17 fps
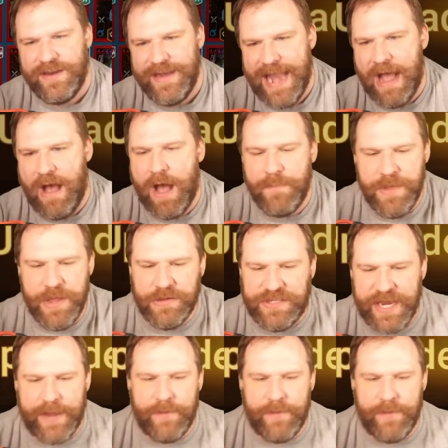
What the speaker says: Now I'm using